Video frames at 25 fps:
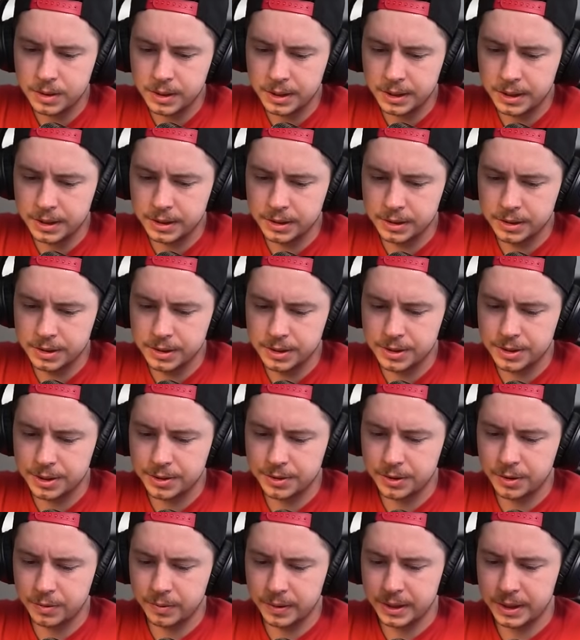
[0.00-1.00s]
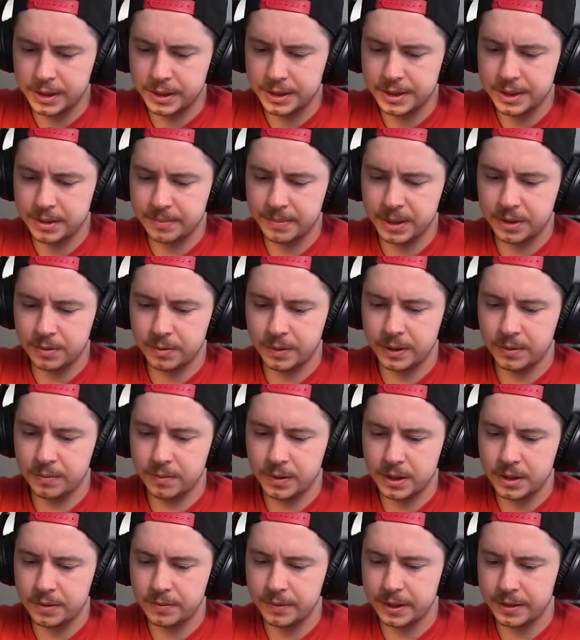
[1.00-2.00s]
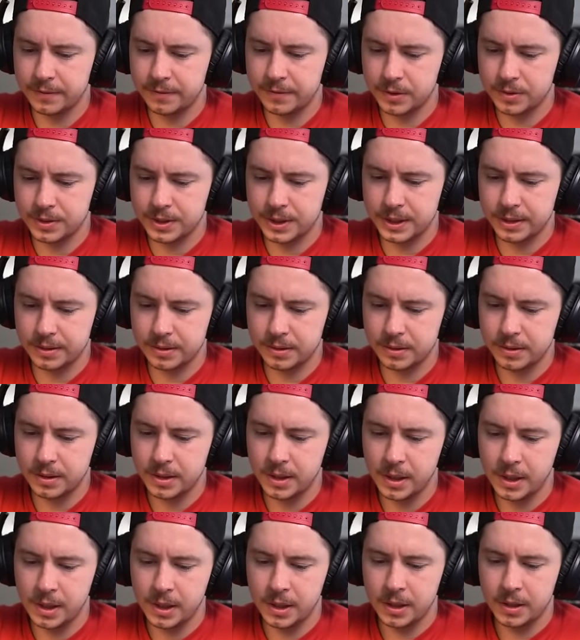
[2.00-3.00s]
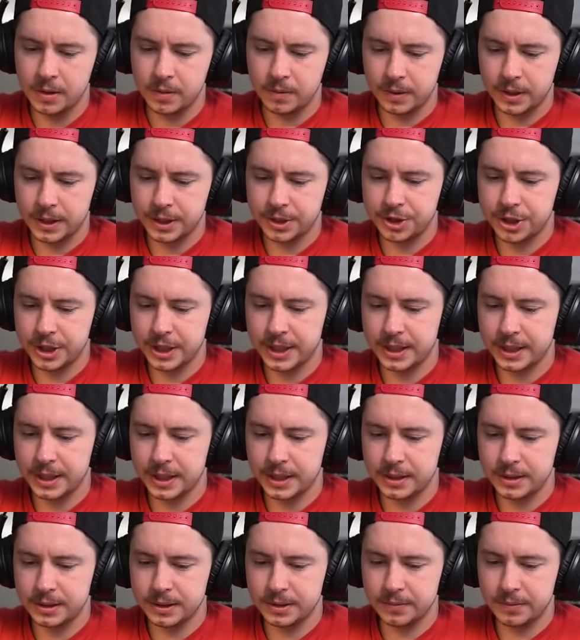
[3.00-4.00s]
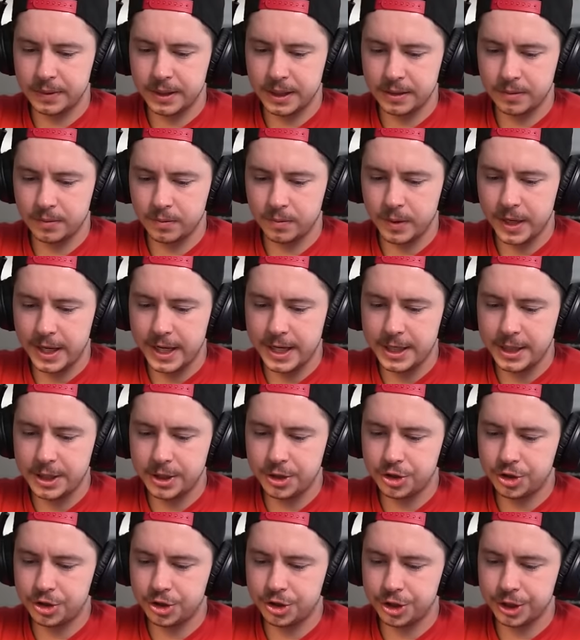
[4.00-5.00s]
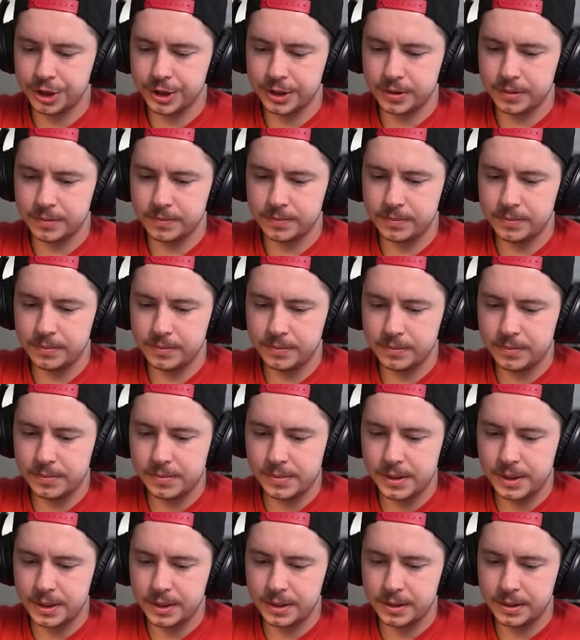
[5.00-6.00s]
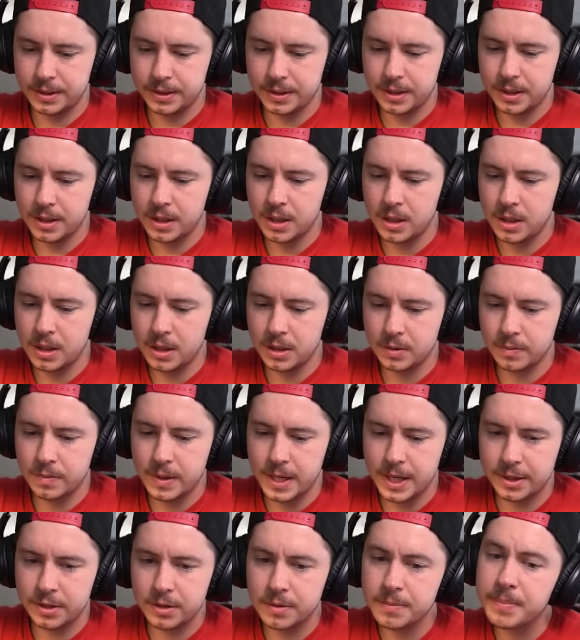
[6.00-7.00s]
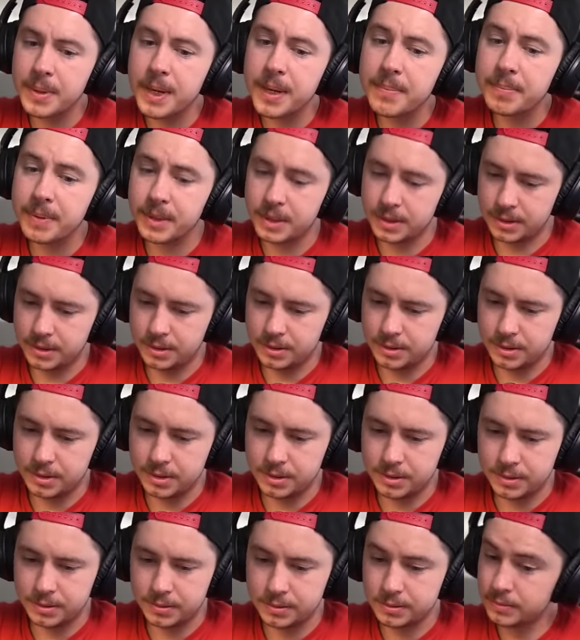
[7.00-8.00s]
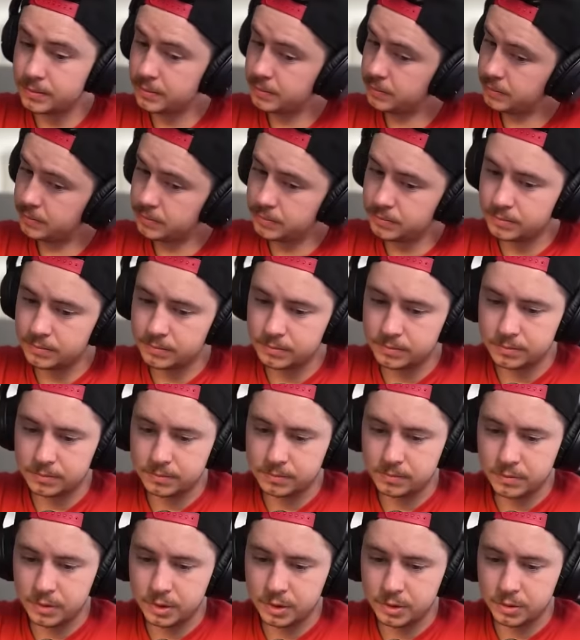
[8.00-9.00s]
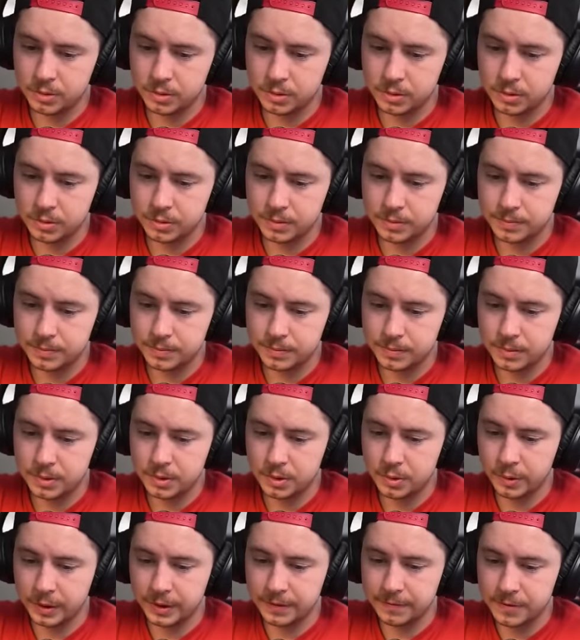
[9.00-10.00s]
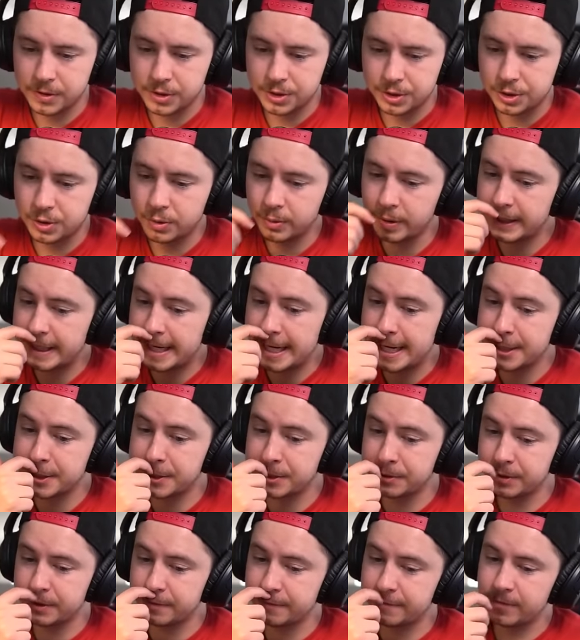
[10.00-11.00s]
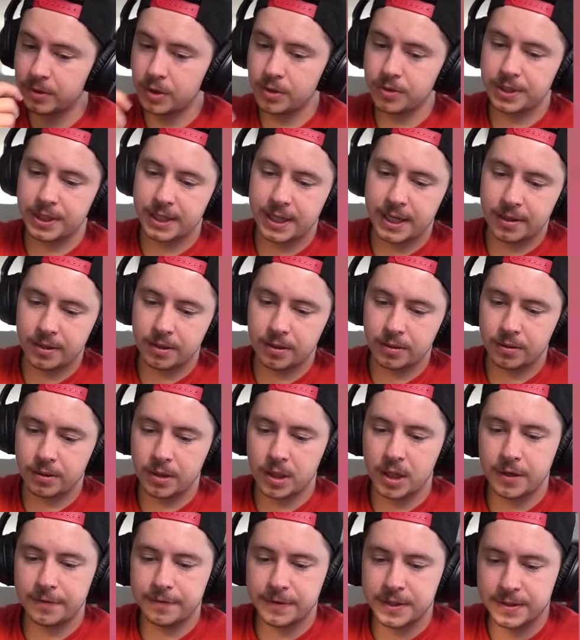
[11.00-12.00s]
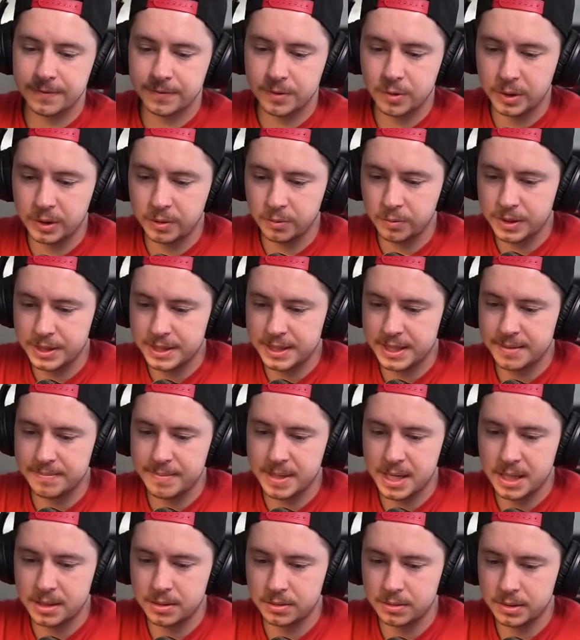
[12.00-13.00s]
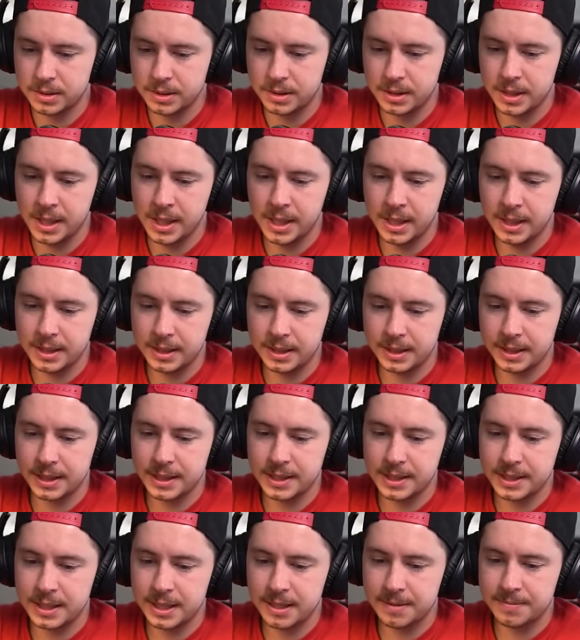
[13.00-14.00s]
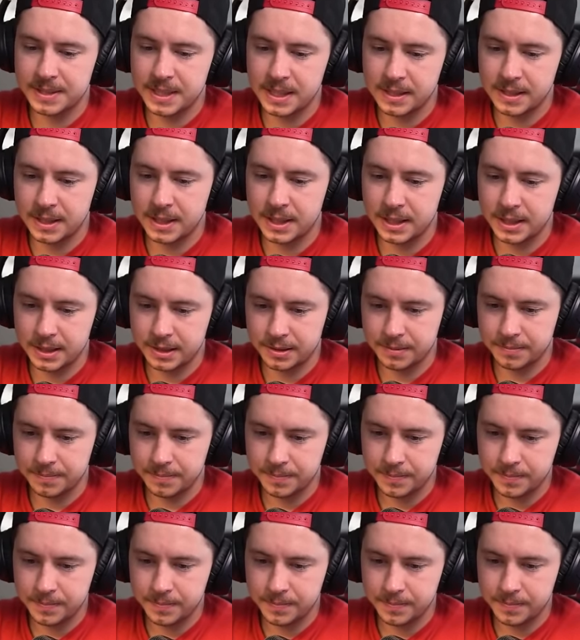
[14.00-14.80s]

Helos on the queen. It's gonna be a queen walk. We got a frozen arrow. We got a giant gauntlet. We got a rage gem and a hog rider puppet. Cool, cool. Queen versus queen action with the frozen arrow. Offensive queen wins that battle 9 times out of 9.